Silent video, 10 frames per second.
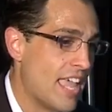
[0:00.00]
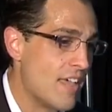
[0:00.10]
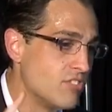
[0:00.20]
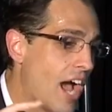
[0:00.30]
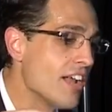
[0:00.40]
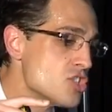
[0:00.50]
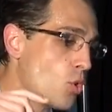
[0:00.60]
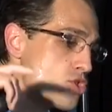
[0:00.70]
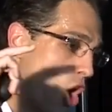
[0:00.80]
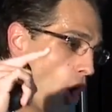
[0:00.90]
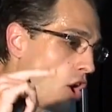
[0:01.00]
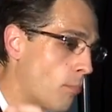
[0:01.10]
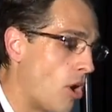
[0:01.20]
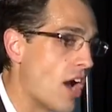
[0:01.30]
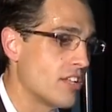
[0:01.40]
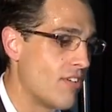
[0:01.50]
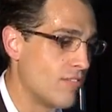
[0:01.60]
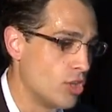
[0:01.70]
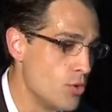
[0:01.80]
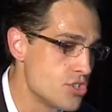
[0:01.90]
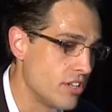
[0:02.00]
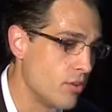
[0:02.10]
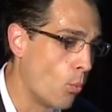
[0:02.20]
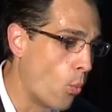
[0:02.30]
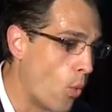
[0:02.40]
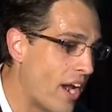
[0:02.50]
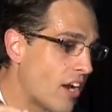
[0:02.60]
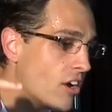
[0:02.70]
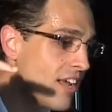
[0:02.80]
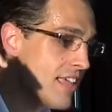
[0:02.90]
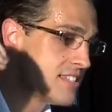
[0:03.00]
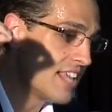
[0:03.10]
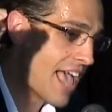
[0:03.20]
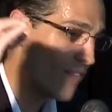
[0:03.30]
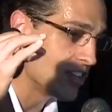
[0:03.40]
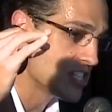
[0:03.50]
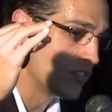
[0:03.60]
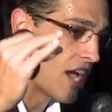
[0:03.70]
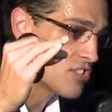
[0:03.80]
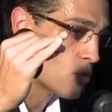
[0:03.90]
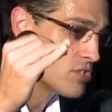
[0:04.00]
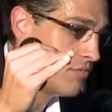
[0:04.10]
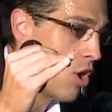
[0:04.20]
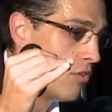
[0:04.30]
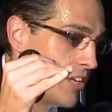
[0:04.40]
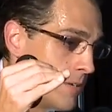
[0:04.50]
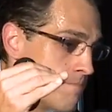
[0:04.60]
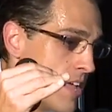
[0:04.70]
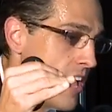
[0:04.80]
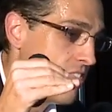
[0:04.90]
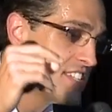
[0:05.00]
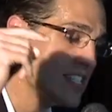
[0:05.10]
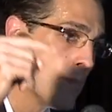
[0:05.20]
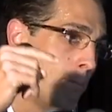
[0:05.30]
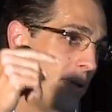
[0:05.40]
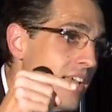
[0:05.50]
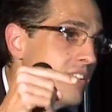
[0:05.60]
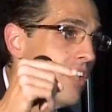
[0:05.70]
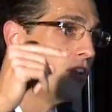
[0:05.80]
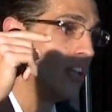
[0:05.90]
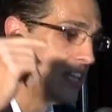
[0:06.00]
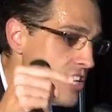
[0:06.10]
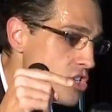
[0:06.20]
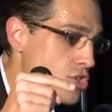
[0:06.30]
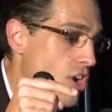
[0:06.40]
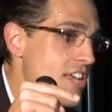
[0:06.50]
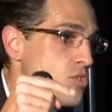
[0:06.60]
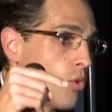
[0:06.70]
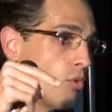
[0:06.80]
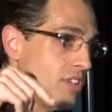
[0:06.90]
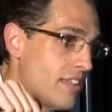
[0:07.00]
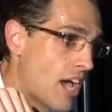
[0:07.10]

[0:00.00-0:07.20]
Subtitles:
If dinosaurs are a product of evolution, where is the evidence of dinosaurs evolving? This is a big deal and it needs addressed, and we're going to take the